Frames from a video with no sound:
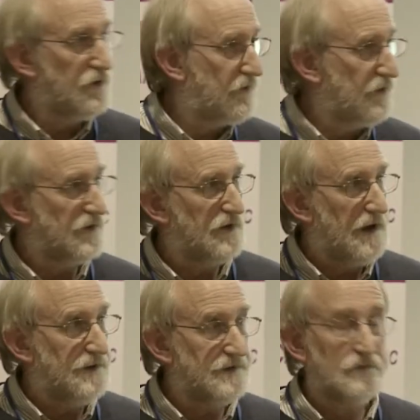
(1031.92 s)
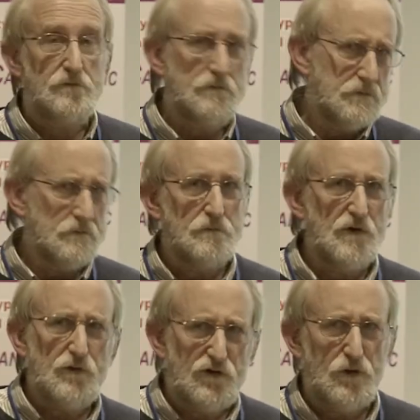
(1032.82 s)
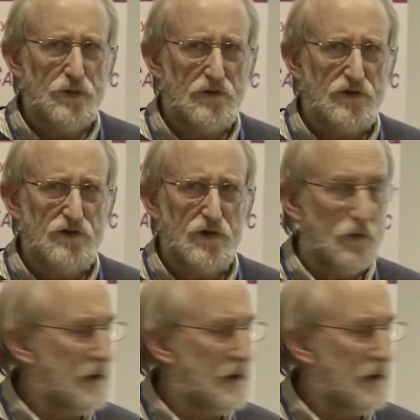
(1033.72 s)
different sites, which we should be able to do.